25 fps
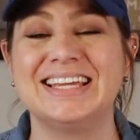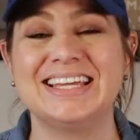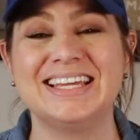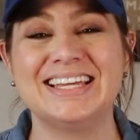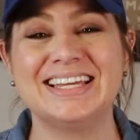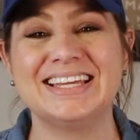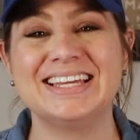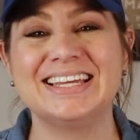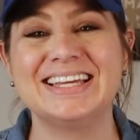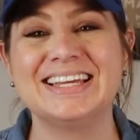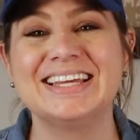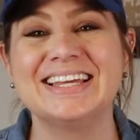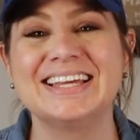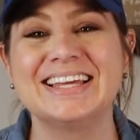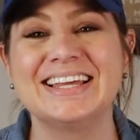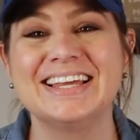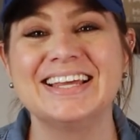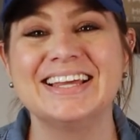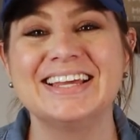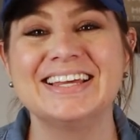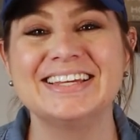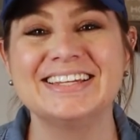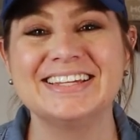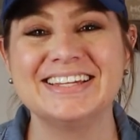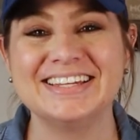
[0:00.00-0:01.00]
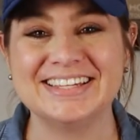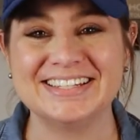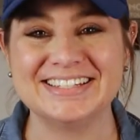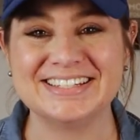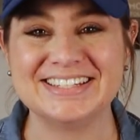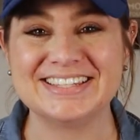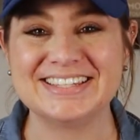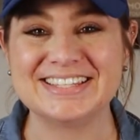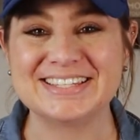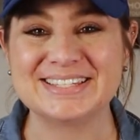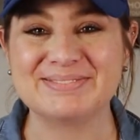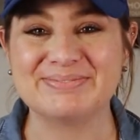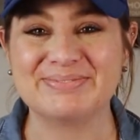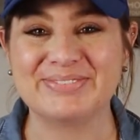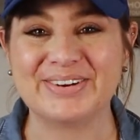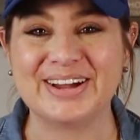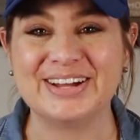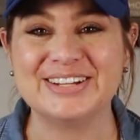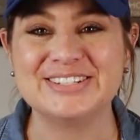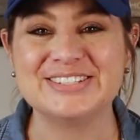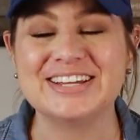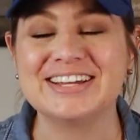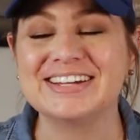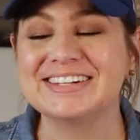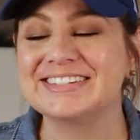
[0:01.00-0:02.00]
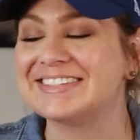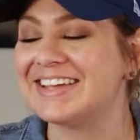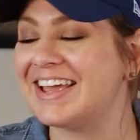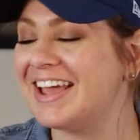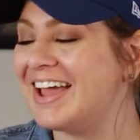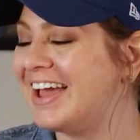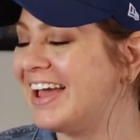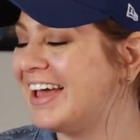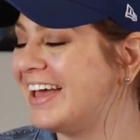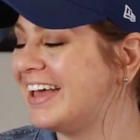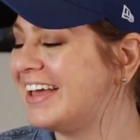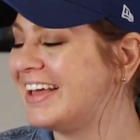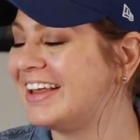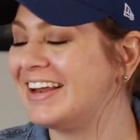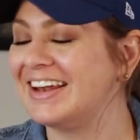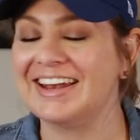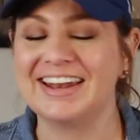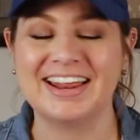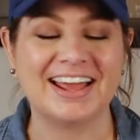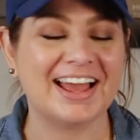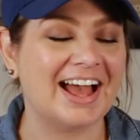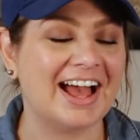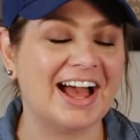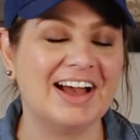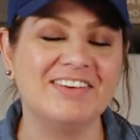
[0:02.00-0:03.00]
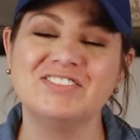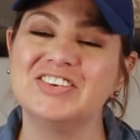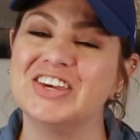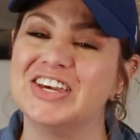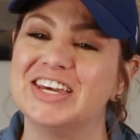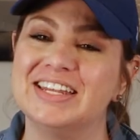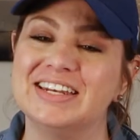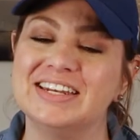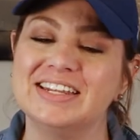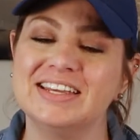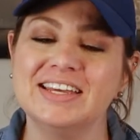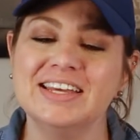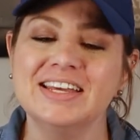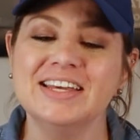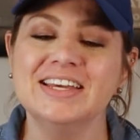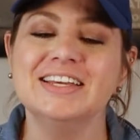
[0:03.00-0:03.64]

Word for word: into this project and I'm good.